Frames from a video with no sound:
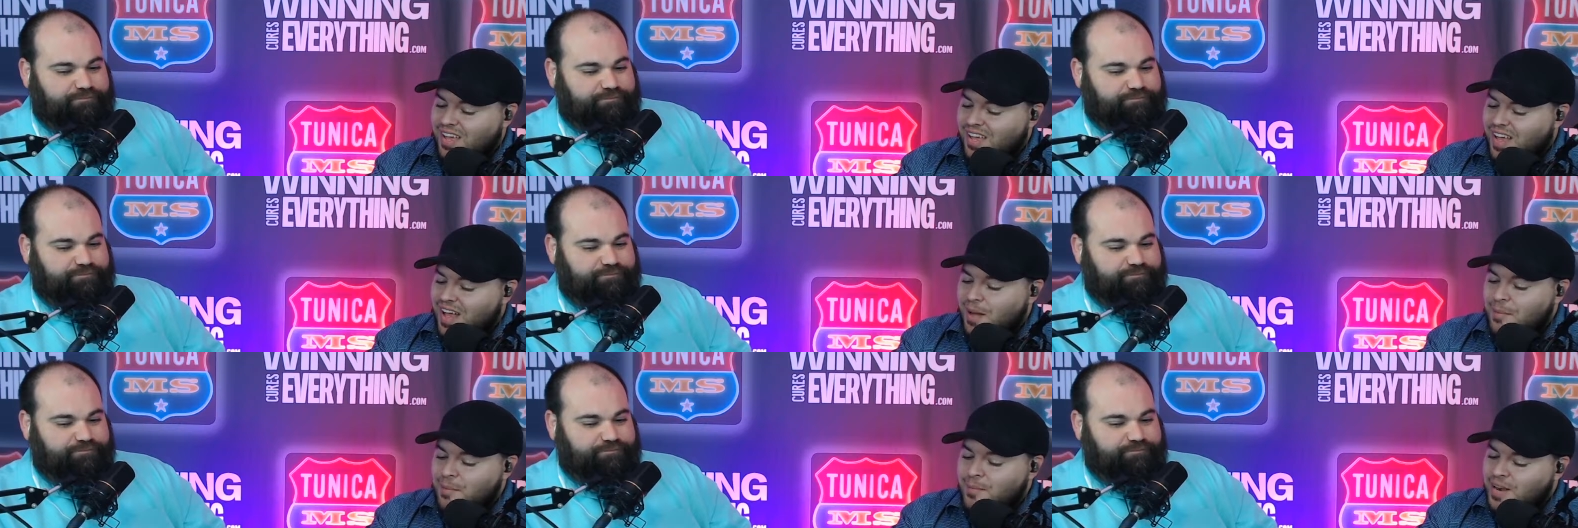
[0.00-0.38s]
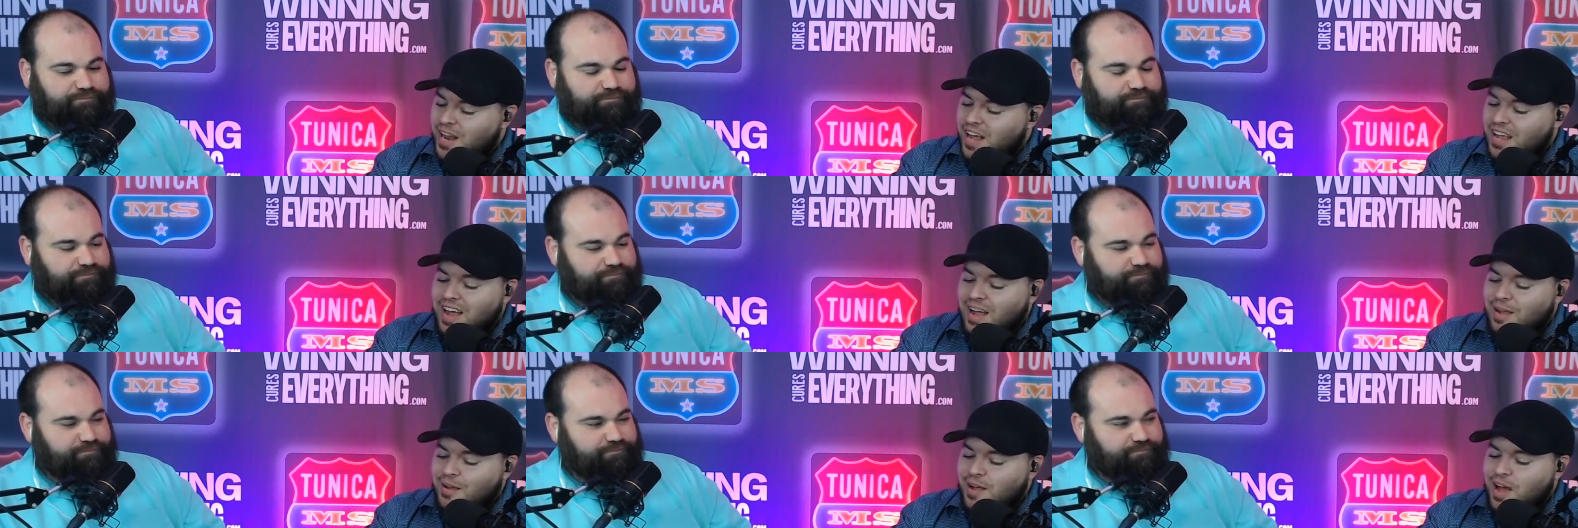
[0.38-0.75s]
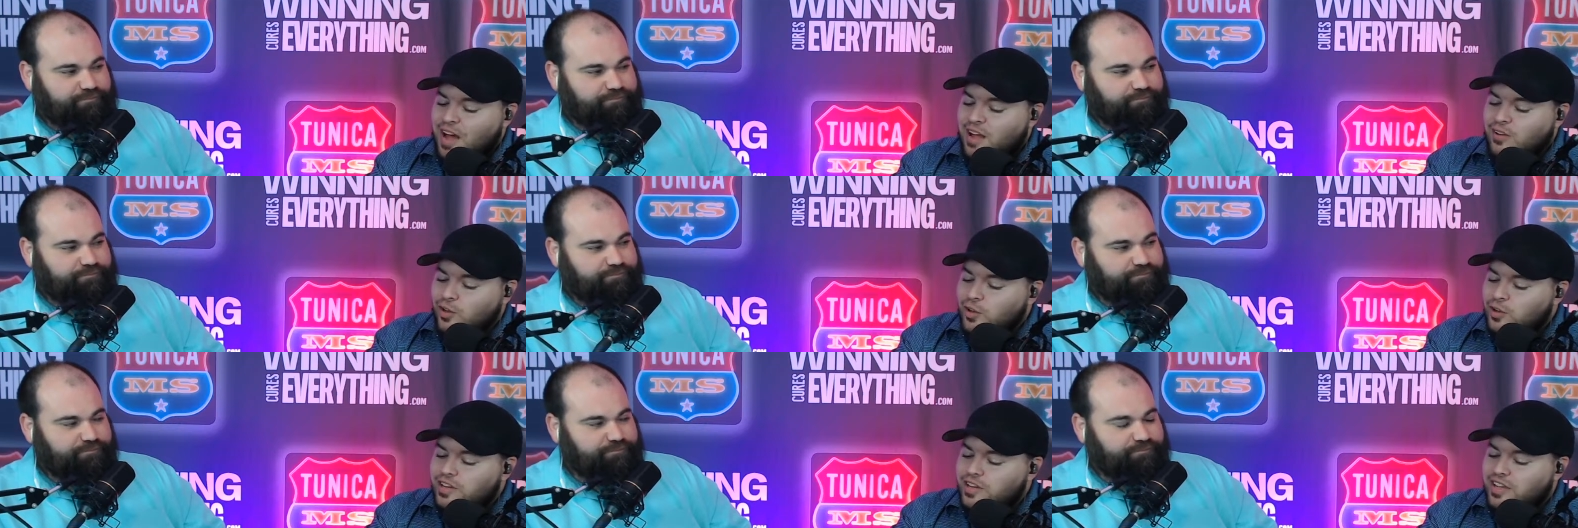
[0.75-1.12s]
Speaker 1: mean,
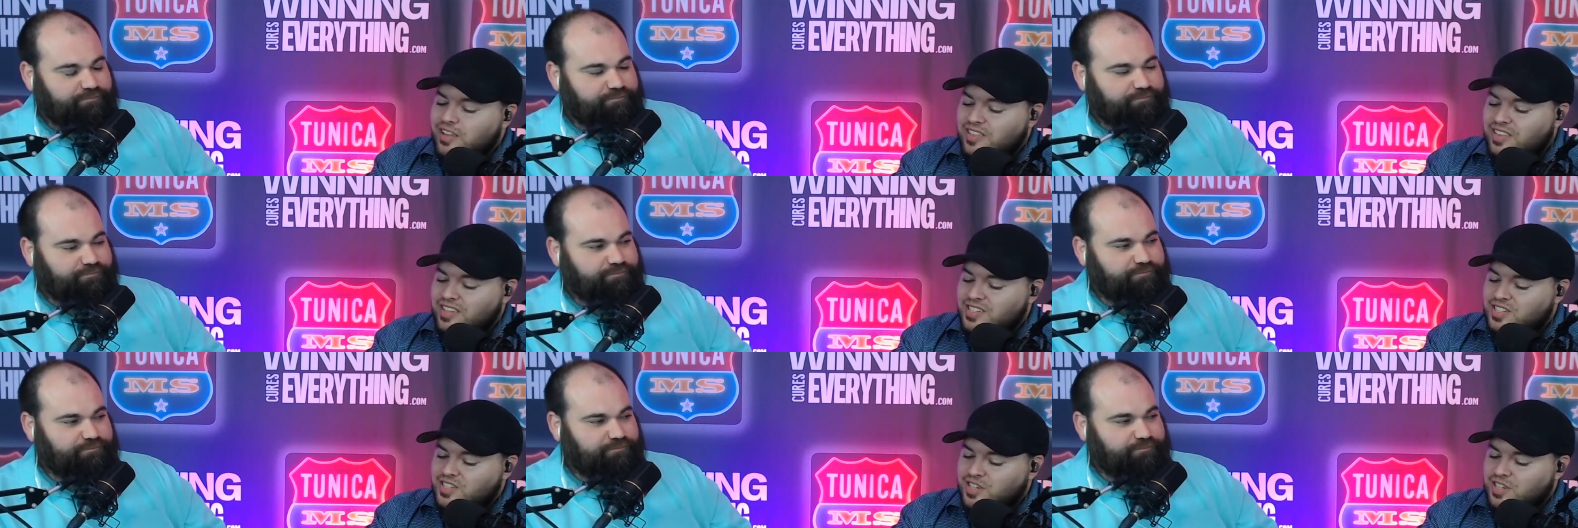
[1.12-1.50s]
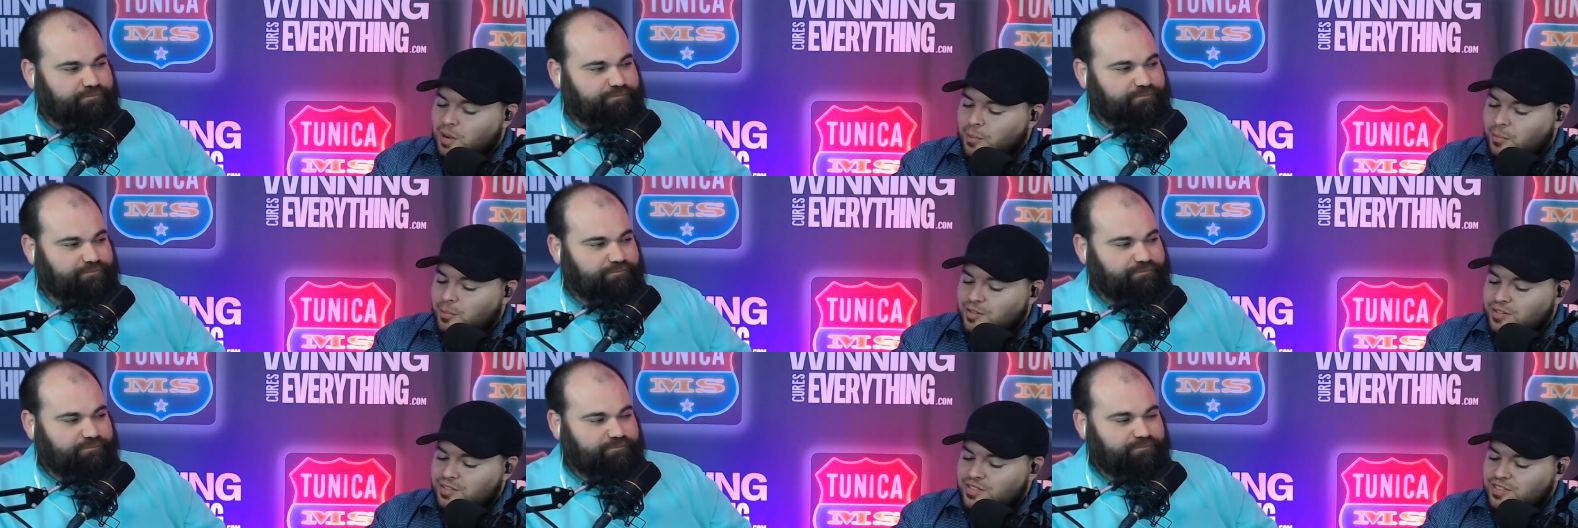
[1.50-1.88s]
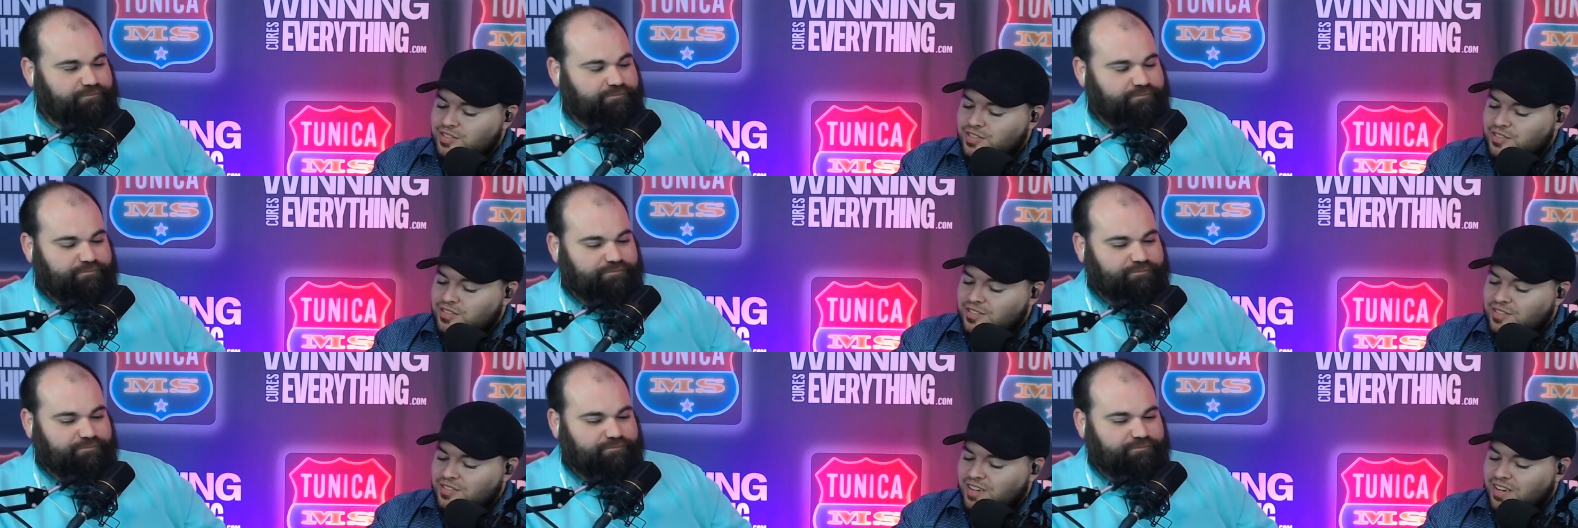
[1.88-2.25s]
I look at these
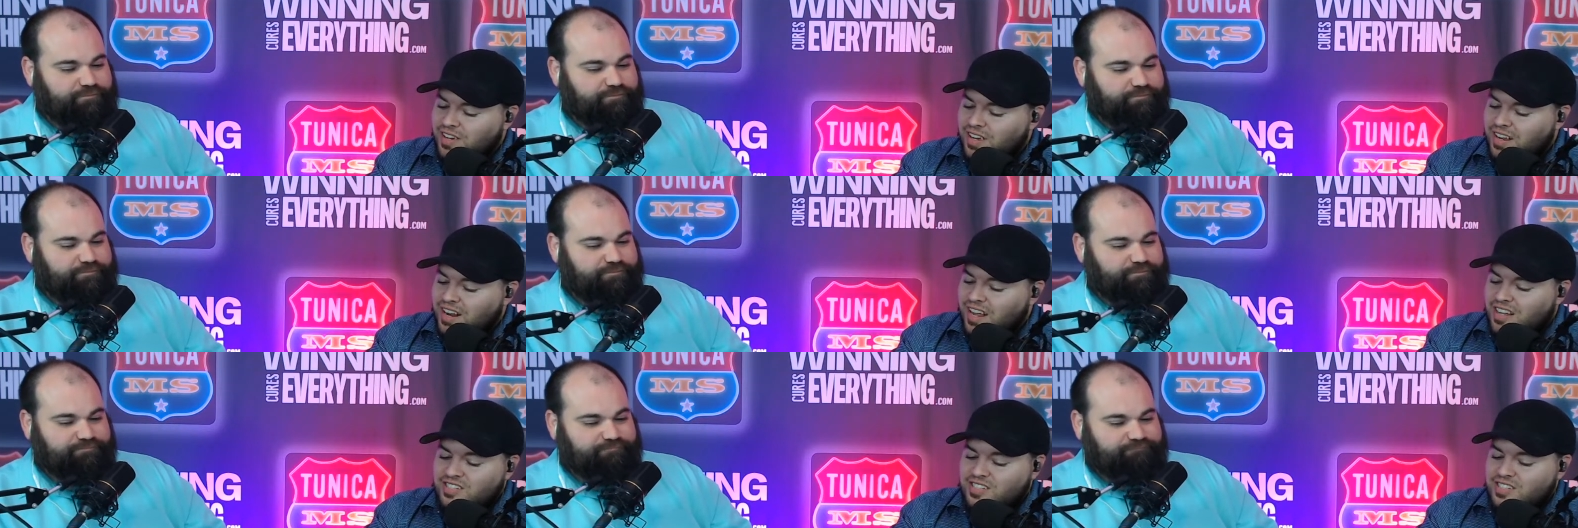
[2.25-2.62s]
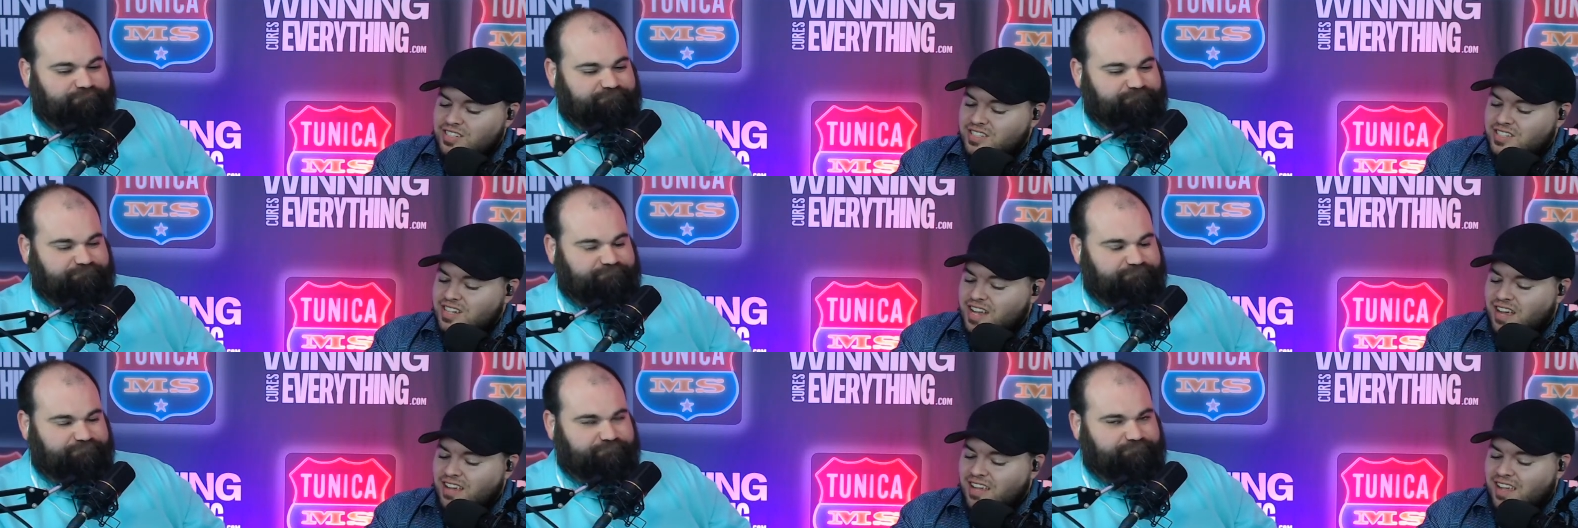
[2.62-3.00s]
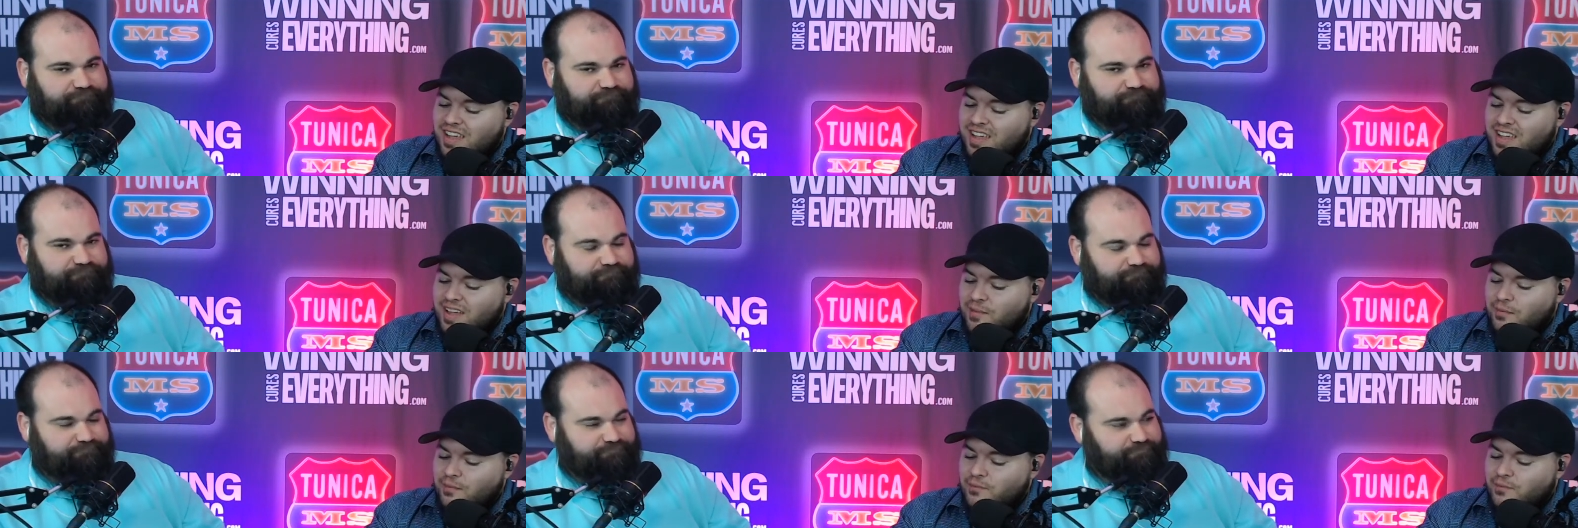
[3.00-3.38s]
numbers, and I can't